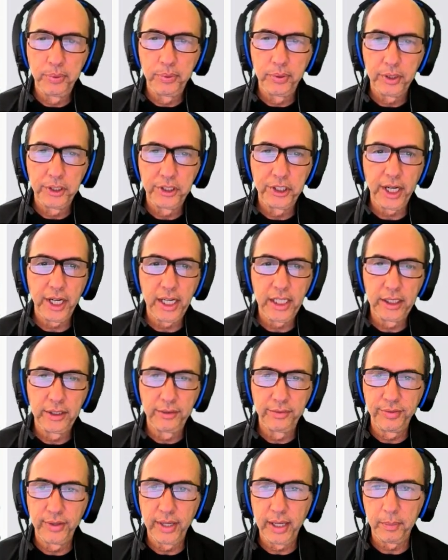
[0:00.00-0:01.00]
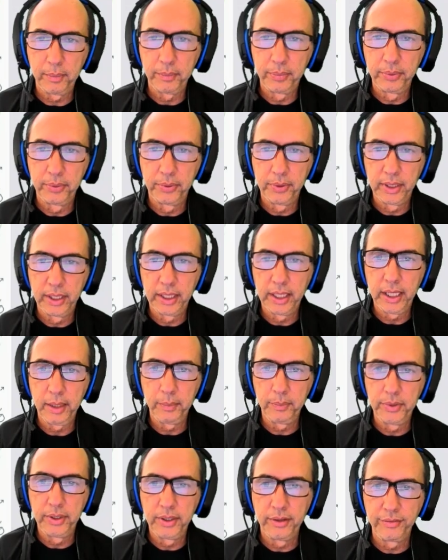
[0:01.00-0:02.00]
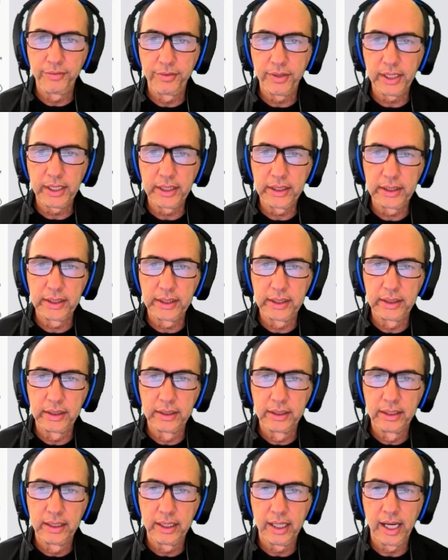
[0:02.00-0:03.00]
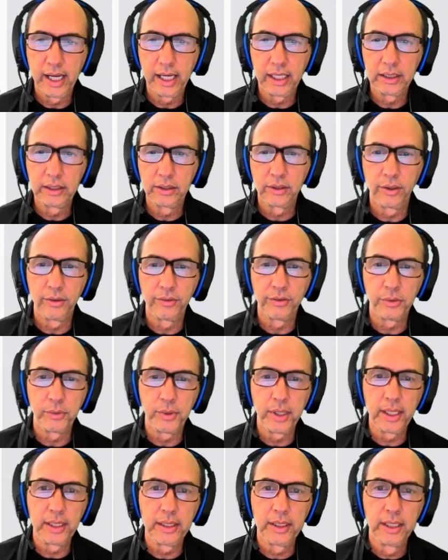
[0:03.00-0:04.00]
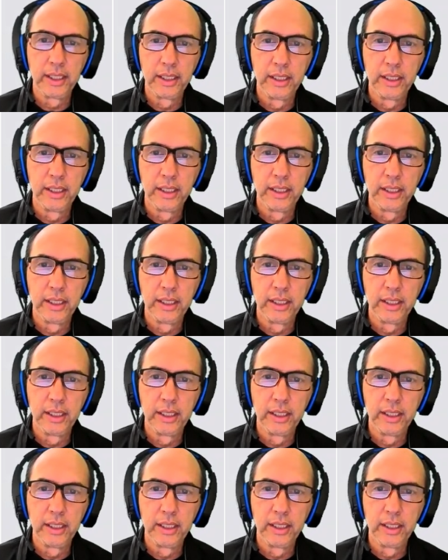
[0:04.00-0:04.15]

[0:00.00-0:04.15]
Change, flip. Keep the first, x over 1.